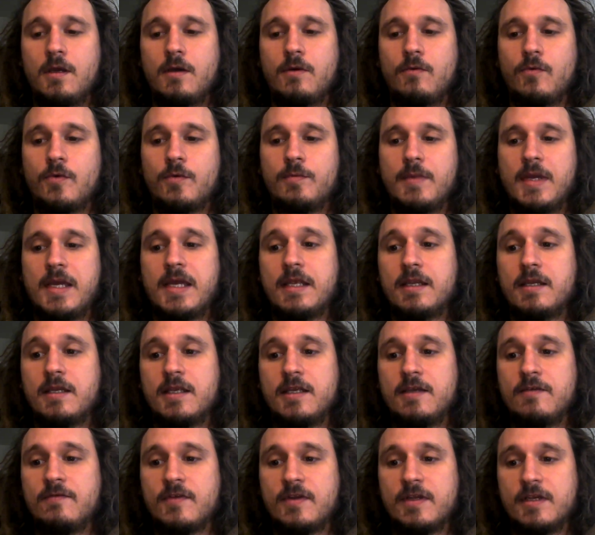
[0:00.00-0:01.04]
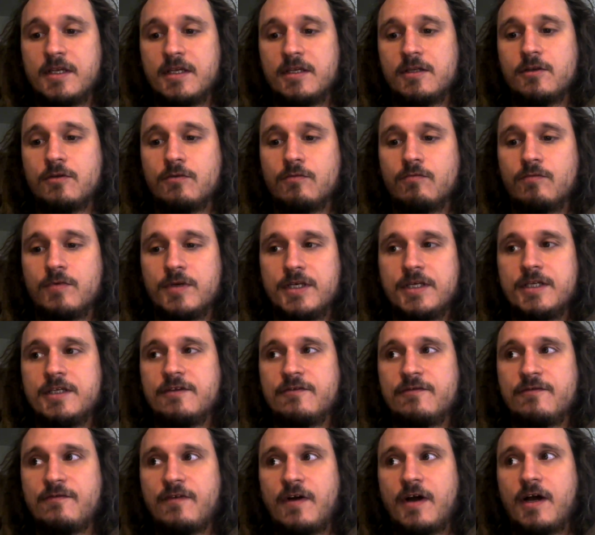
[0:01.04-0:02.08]
We may even need to
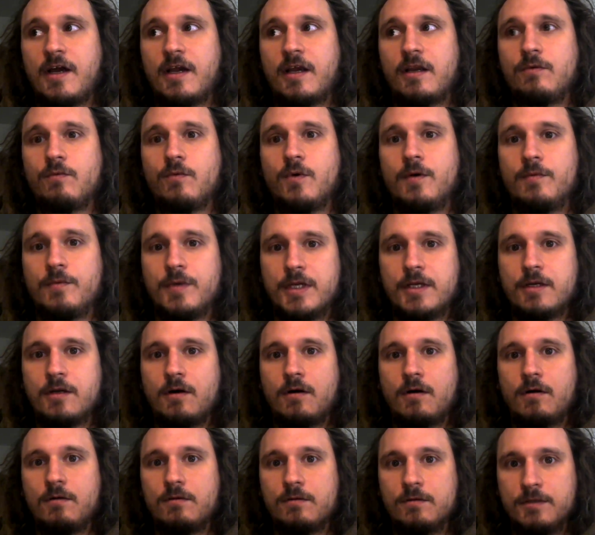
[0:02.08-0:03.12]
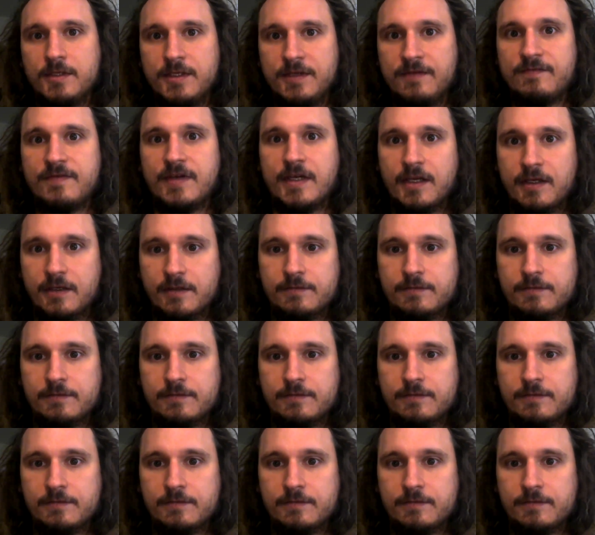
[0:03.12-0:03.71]
redefine what we call living.